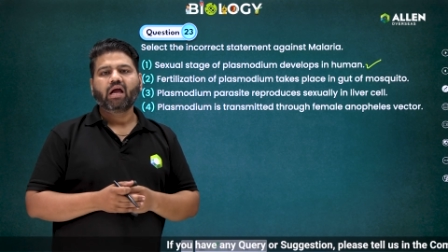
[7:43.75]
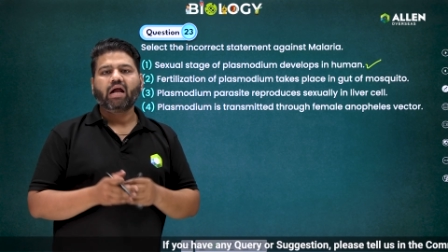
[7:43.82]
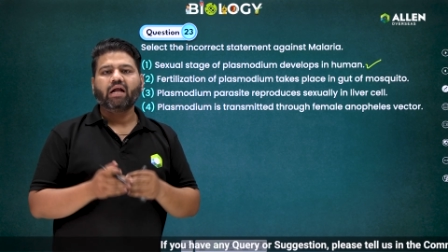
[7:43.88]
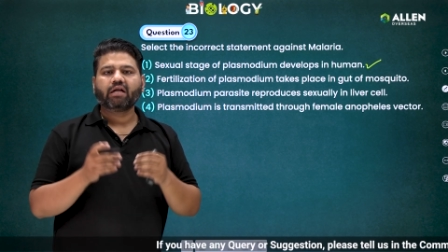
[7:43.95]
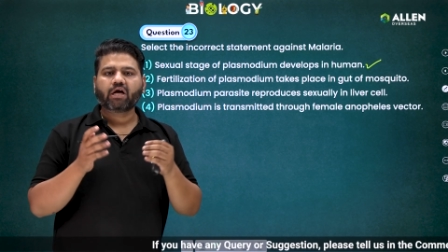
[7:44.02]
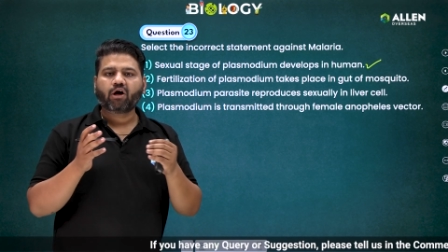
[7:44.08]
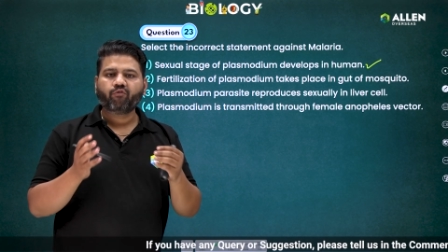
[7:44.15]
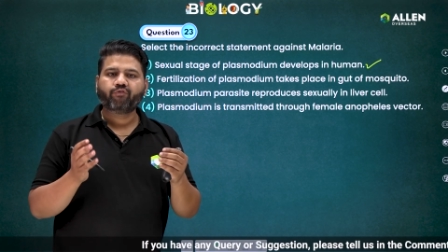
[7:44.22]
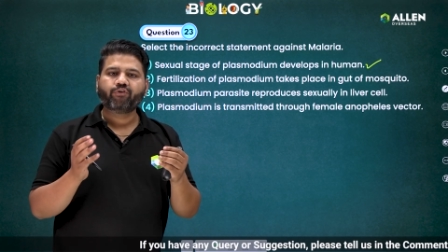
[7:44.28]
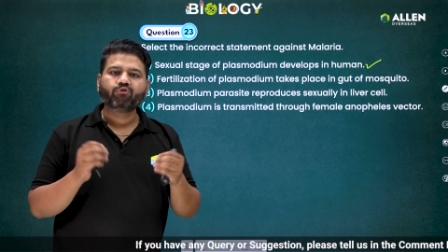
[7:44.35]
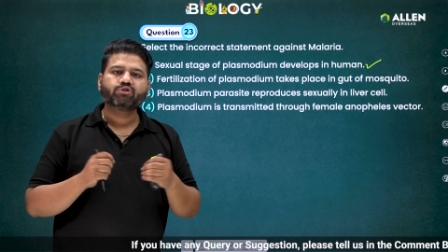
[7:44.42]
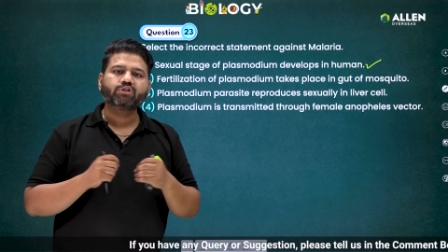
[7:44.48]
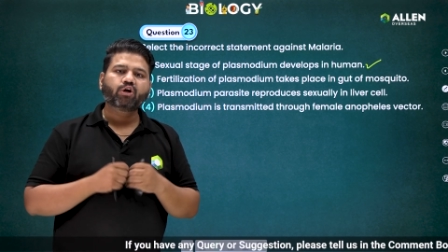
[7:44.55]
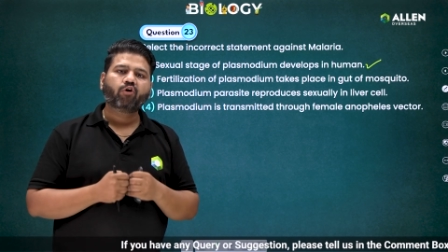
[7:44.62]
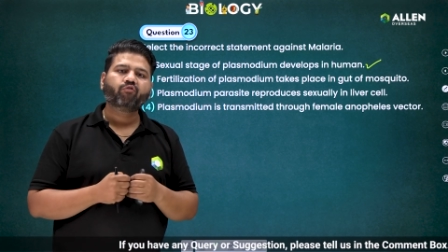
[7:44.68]
And now
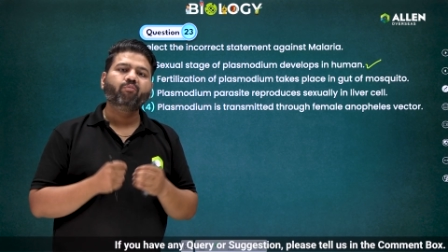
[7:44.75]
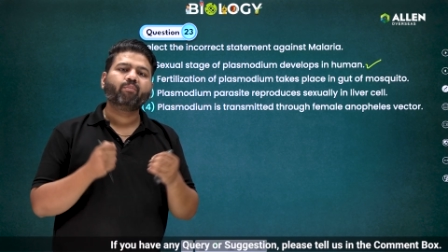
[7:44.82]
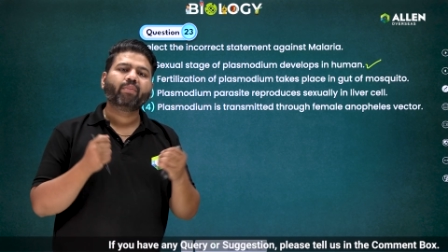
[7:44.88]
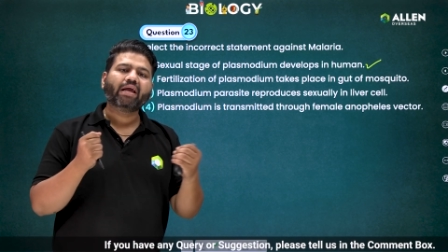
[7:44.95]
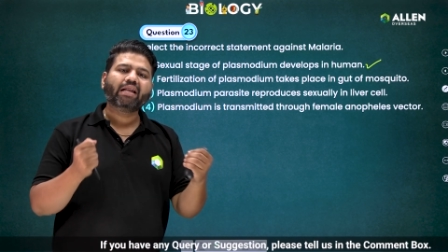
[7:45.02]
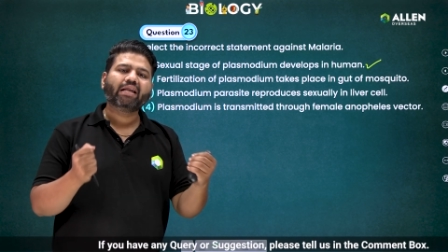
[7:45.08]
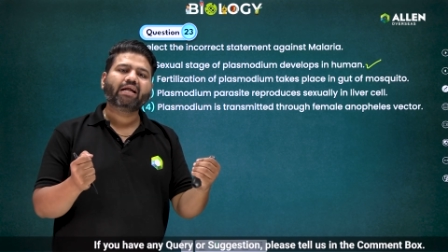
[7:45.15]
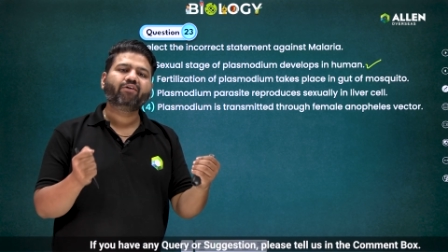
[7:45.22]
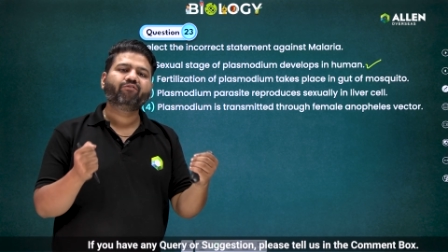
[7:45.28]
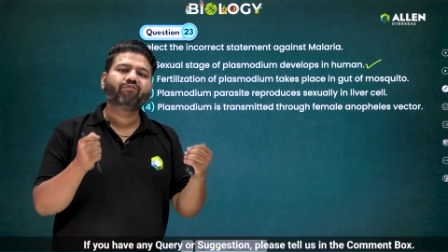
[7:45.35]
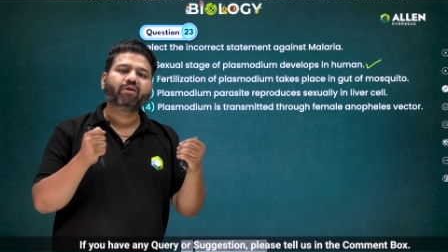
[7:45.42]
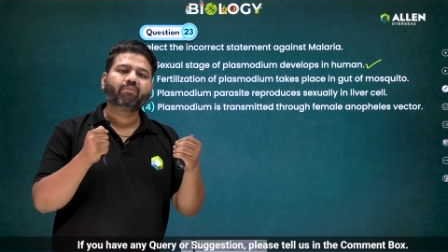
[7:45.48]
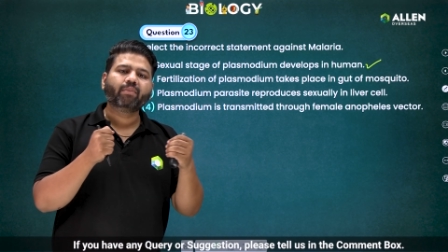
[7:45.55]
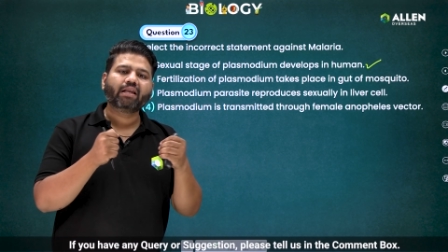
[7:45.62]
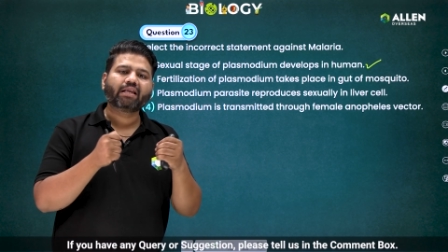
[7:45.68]
fusion of male and
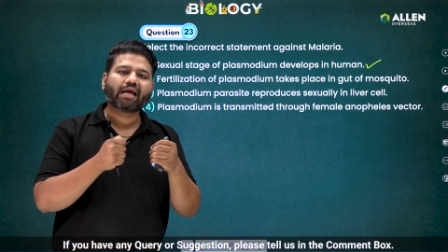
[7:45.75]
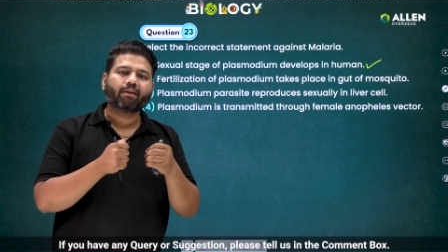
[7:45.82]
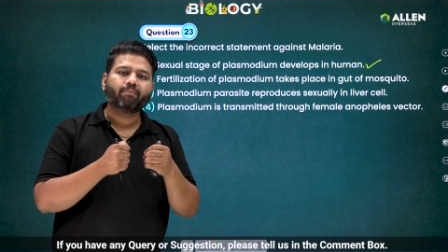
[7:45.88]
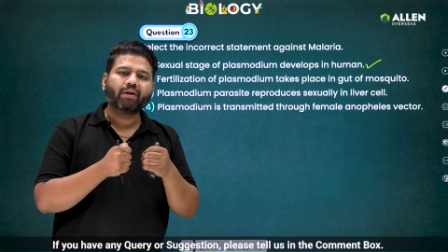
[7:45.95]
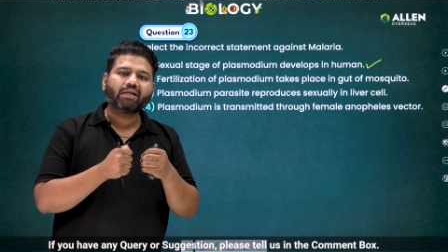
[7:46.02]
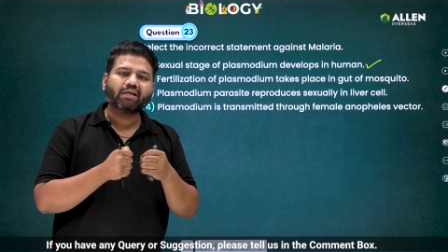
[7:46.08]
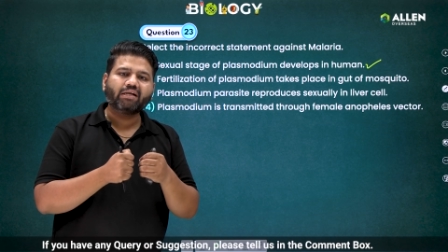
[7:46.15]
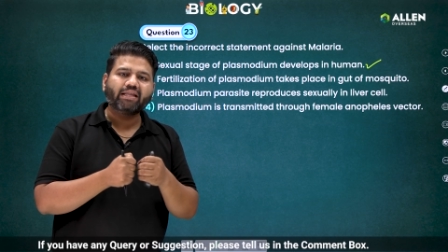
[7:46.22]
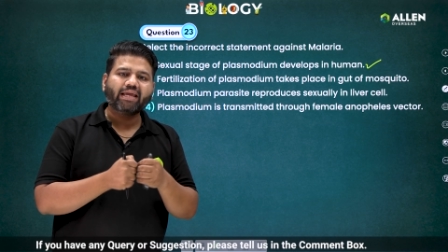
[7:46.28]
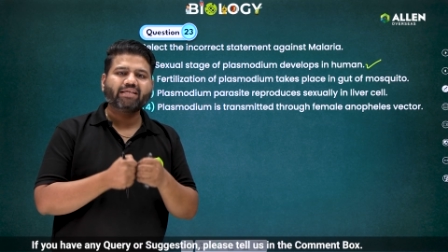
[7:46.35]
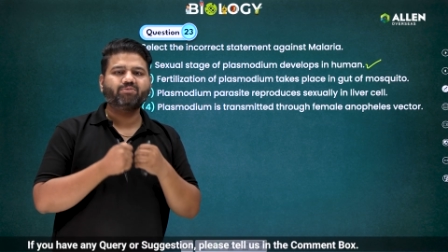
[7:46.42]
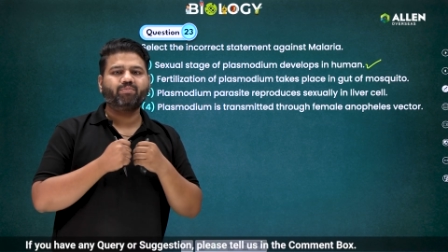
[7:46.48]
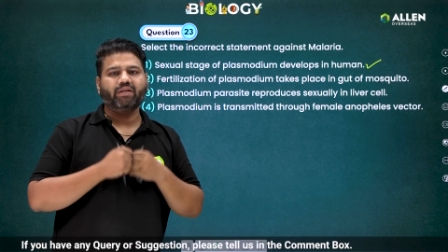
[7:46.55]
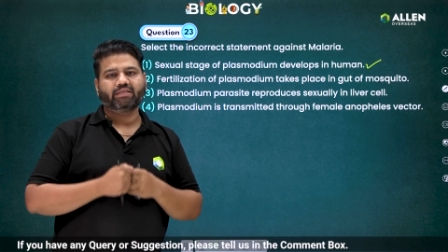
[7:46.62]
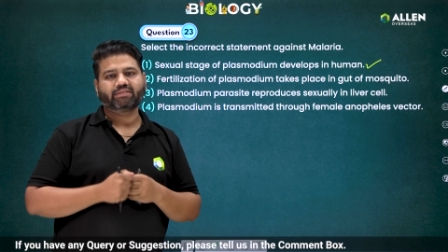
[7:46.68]
female gamete
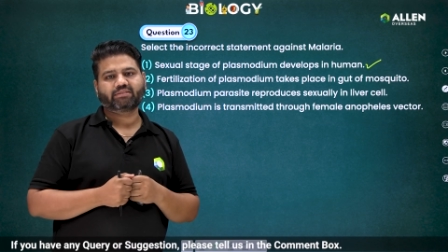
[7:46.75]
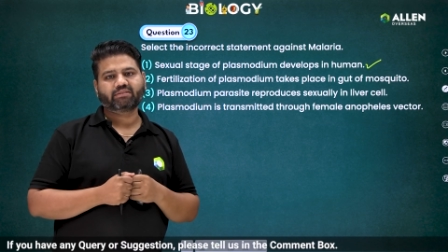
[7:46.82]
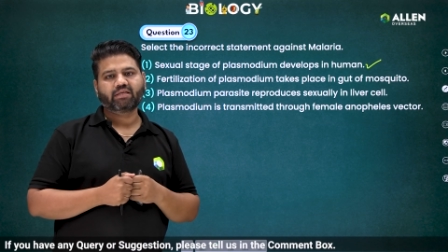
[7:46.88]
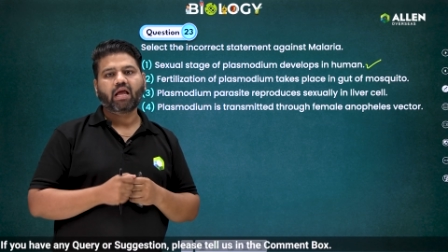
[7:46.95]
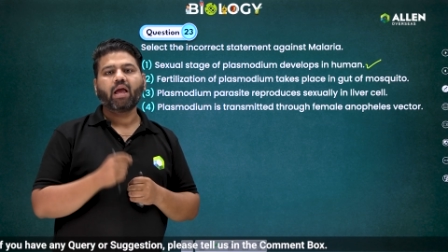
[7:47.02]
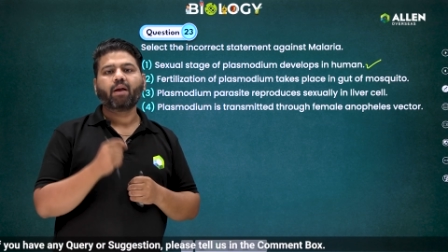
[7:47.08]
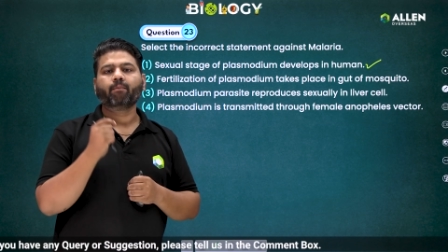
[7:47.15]
takes place.